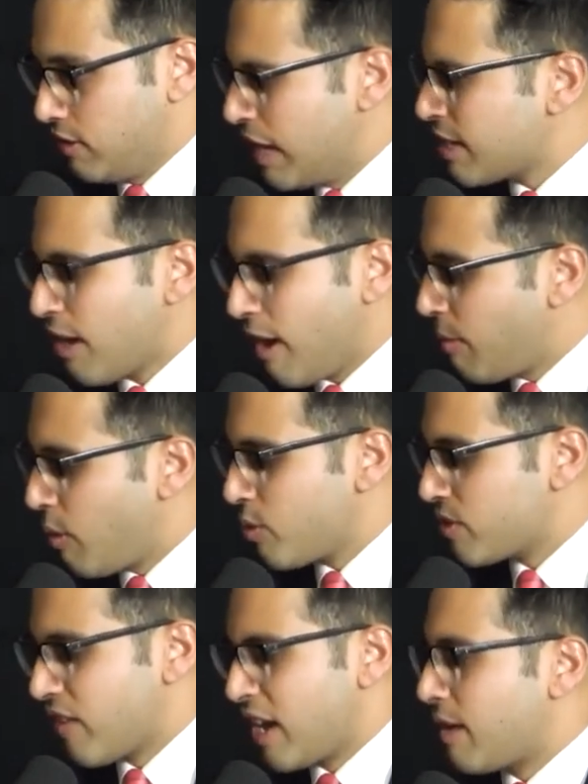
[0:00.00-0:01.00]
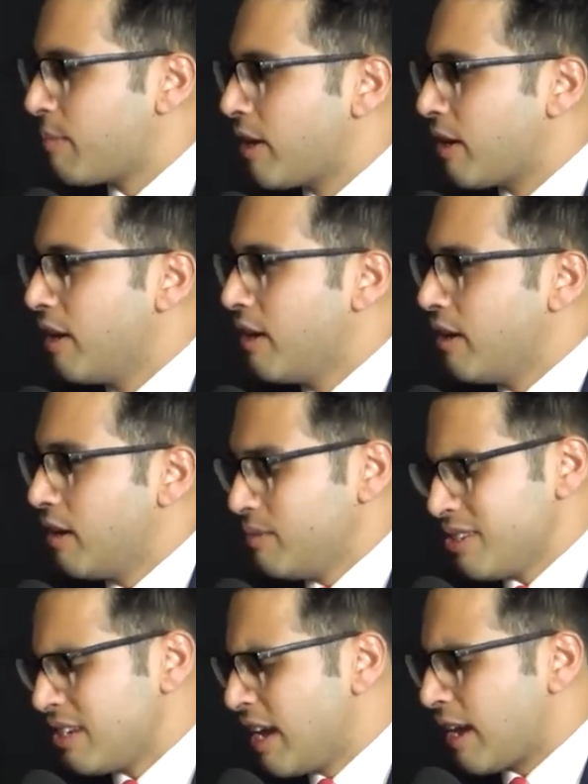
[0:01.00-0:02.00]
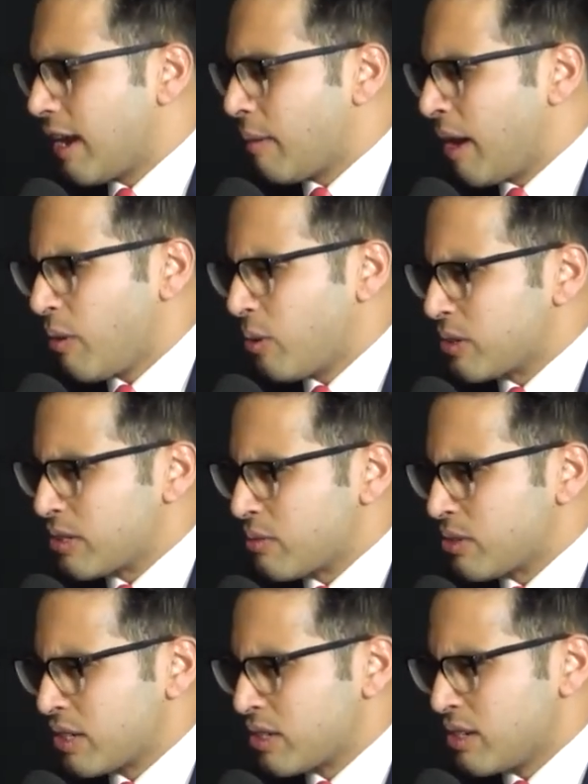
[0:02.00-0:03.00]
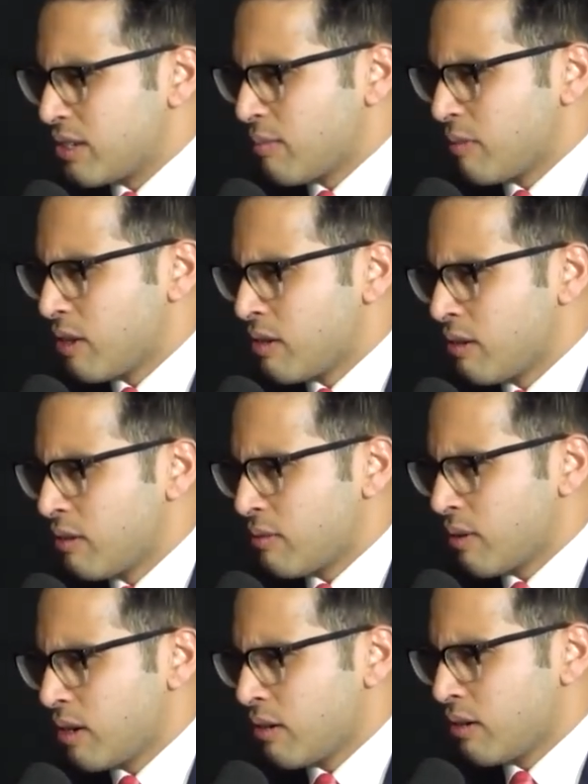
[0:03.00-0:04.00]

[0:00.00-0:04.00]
That's, I'm always I'm like, He's getting up. How old is he? 60 something? Yeah, right?